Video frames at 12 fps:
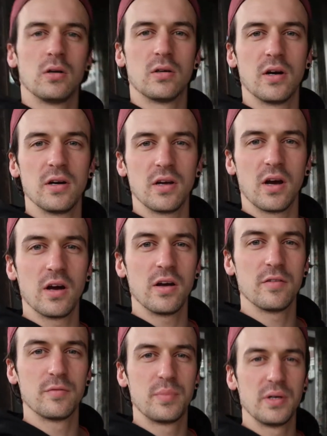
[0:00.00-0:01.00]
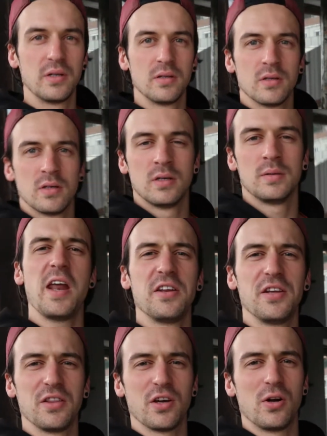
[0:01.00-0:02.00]
Alrighty, I have been
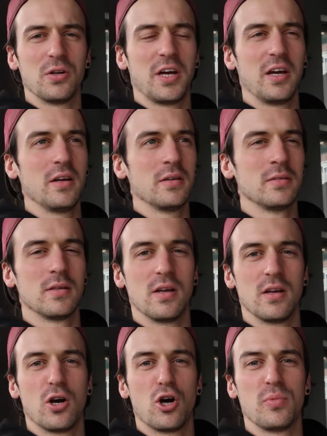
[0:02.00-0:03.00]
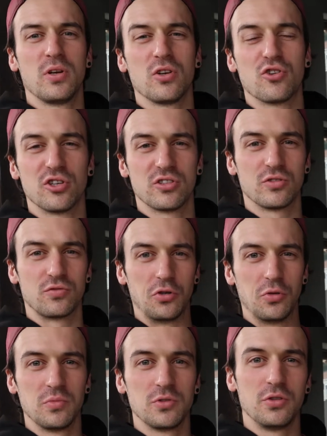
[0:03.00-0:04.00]
editing the whole day, and now I'm in Chris's
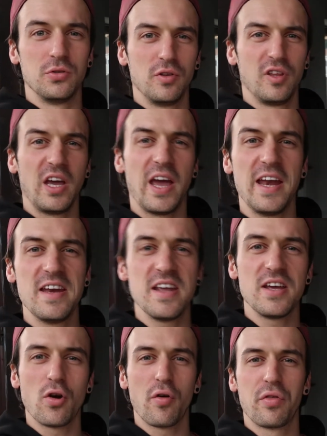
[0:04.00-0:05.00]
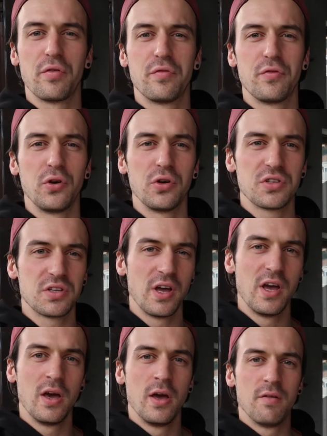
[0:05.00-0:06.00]
room to do the ending of the first
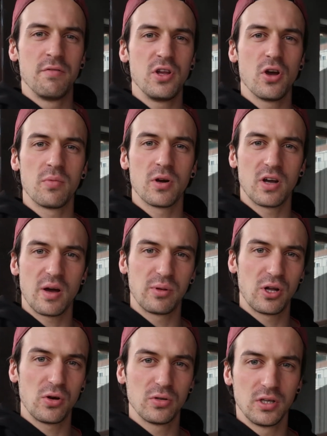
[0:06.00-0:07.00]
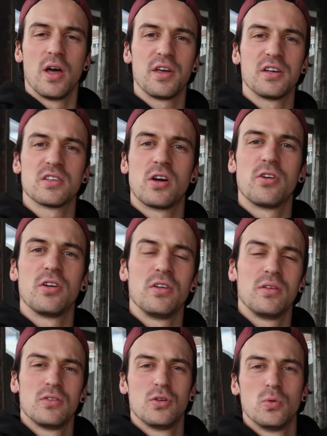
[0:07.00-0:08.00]
video I'm gonna upload. I think it's
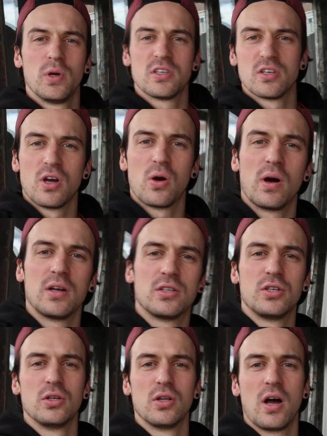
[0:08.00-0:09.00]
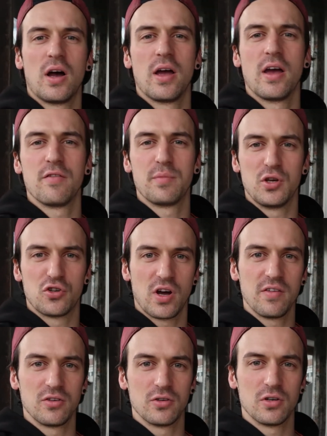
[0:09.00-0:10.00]
already 2 weeks ago until I have been
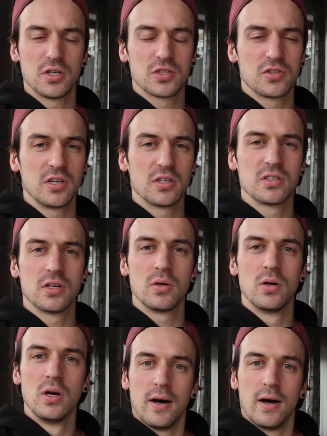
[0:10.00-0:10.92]
driving to Austria, so